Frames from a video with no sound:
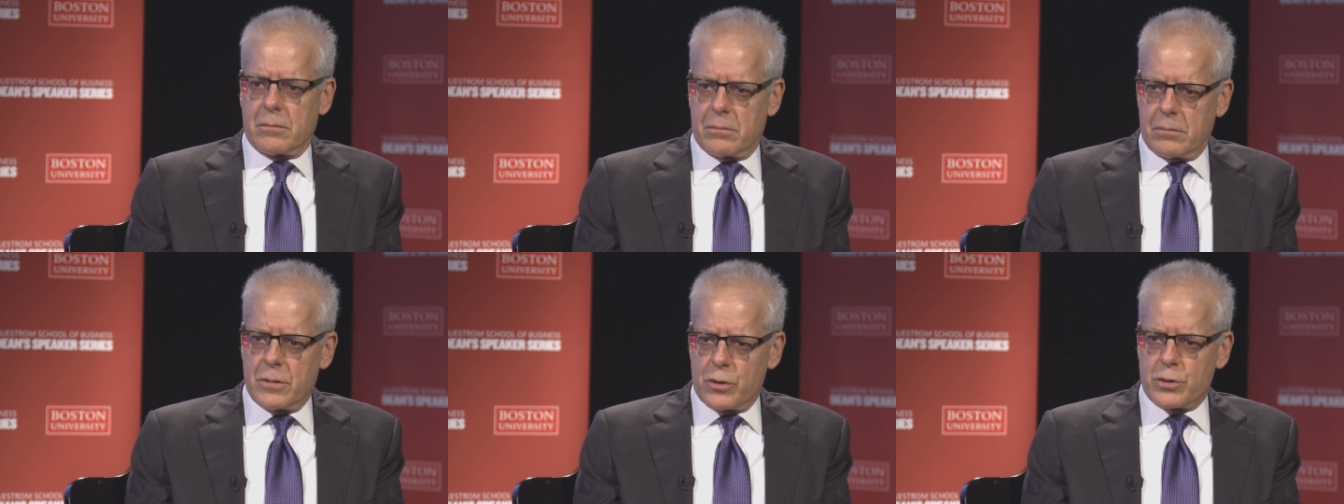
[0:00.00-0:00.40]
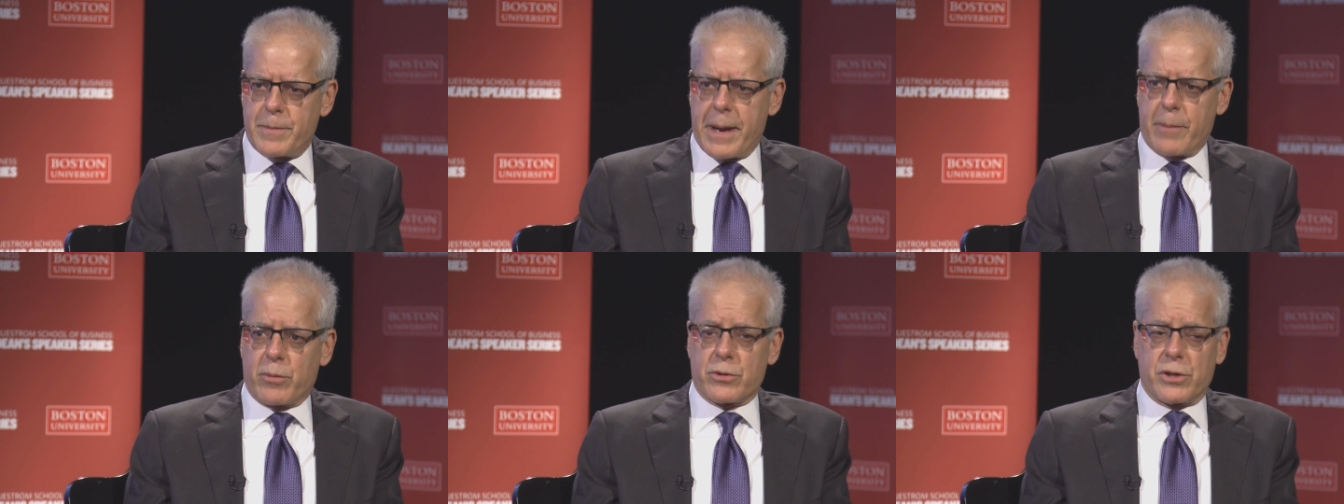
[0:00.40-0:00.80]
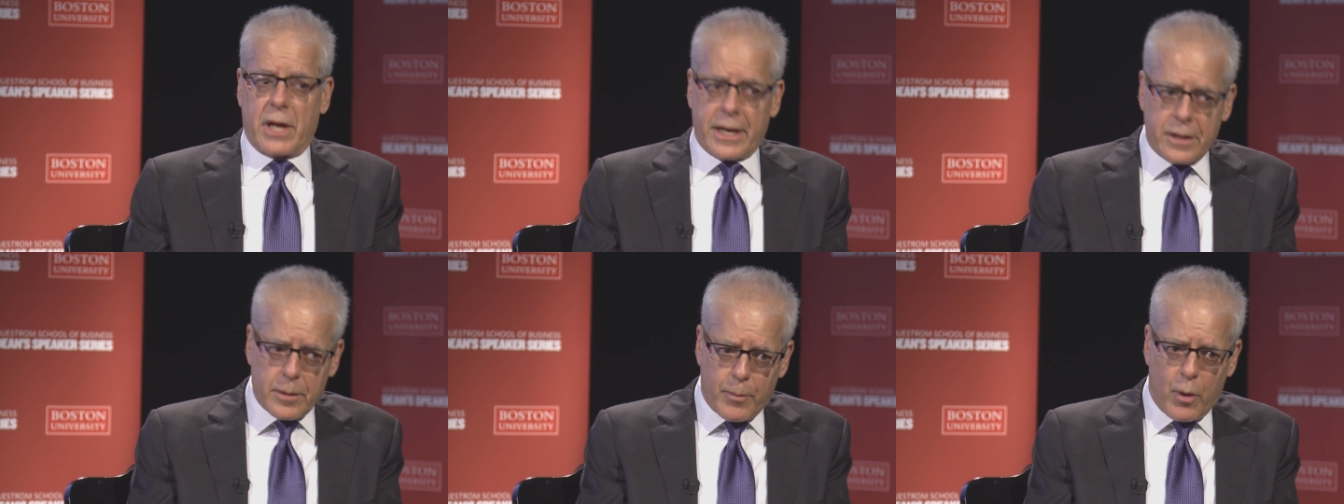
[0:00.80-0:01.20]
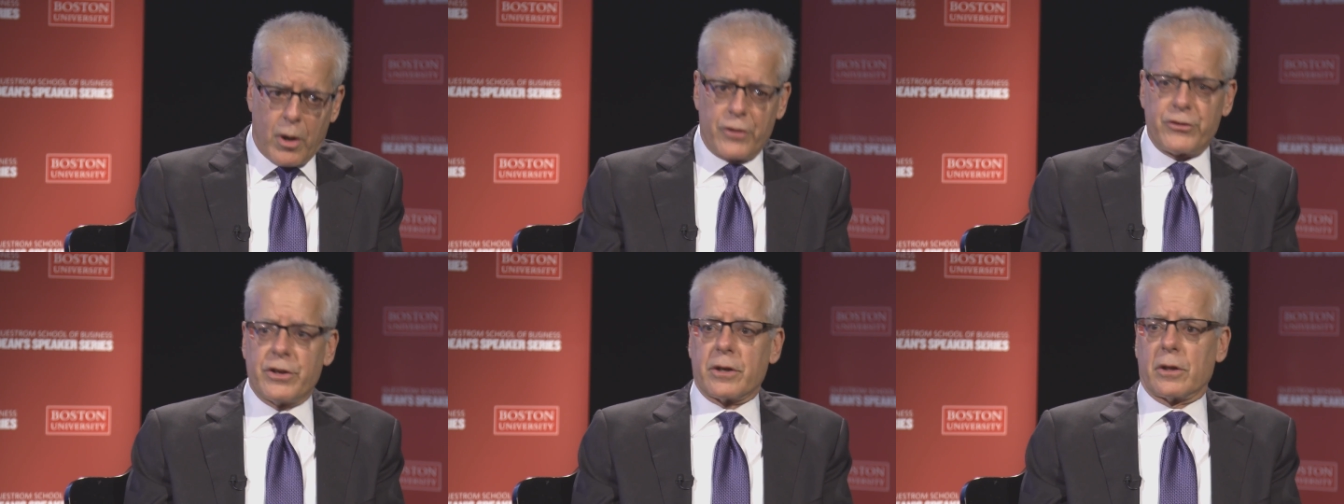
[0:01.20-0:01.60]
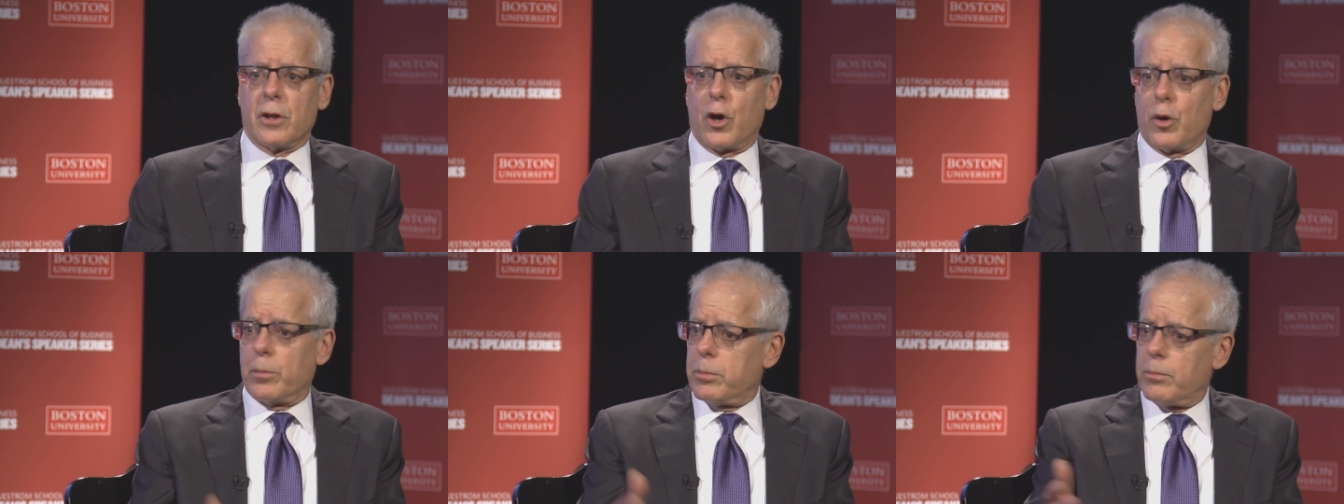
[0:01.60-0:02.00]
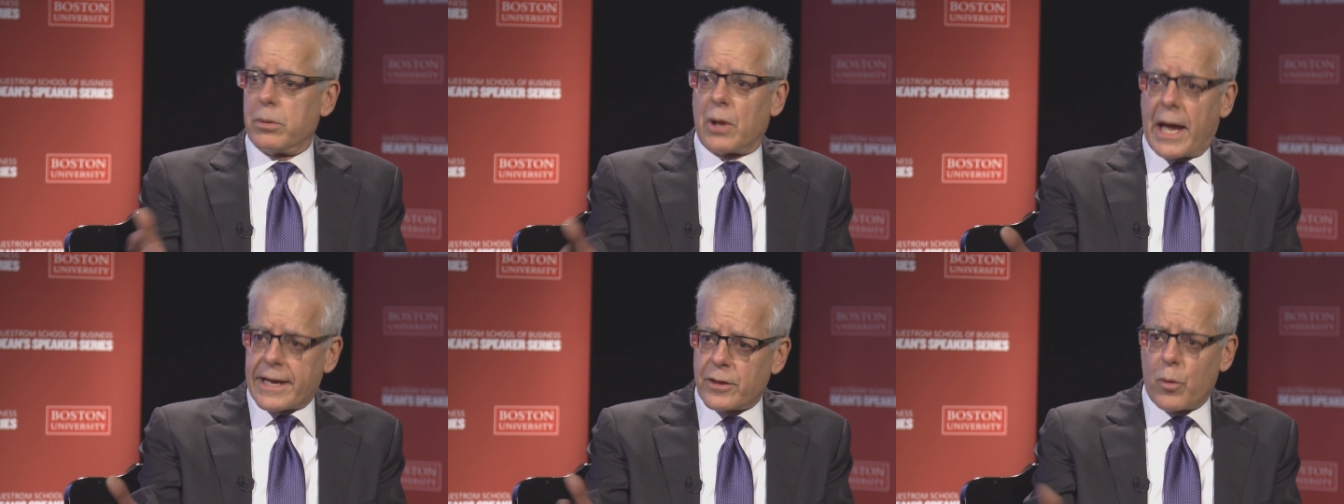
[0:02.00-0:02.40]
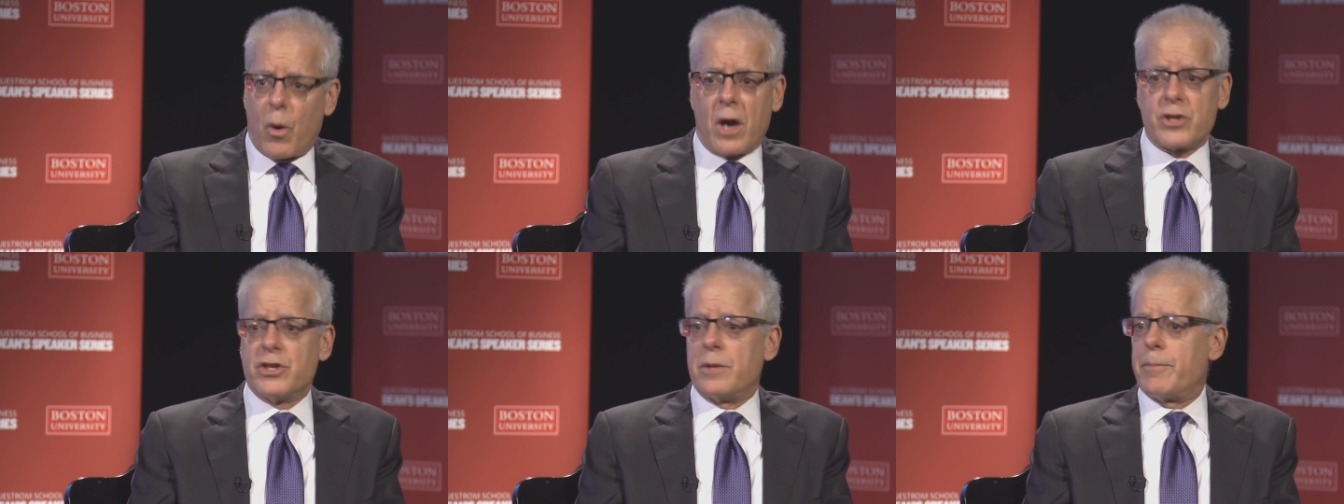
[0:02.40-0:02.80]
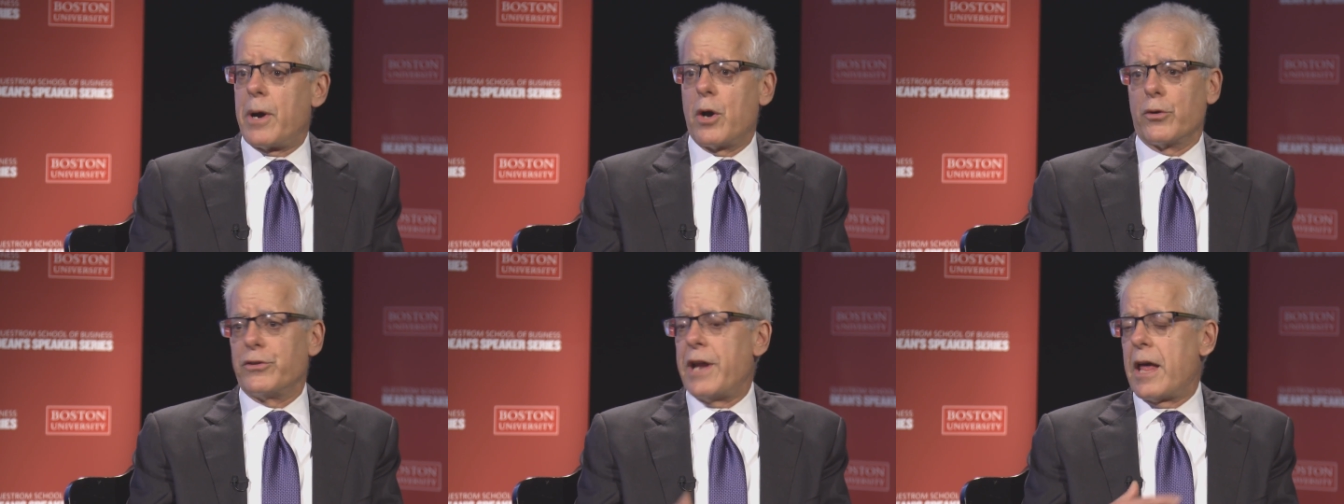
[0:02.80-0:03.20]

newspapers like the Boston Globe, like the Washington Post.